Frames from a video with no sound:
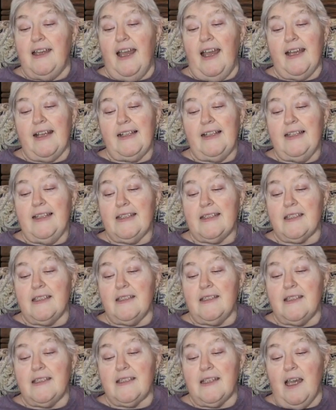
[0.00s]

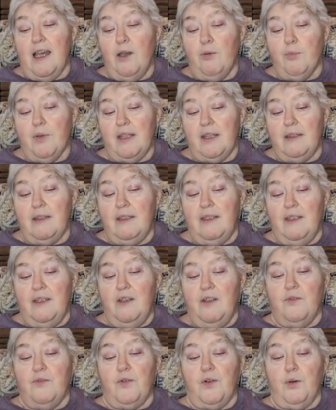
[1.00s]
adolescent salmon,
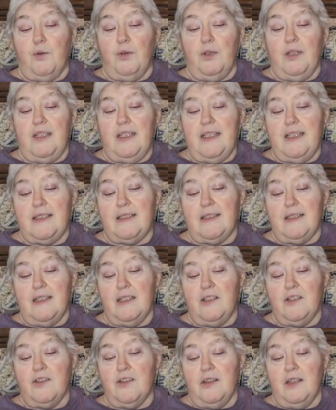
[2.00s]
for release
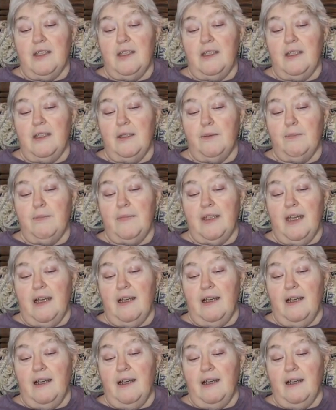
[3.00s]
into the
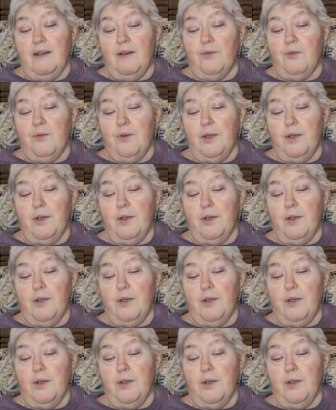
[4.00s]
Imnaha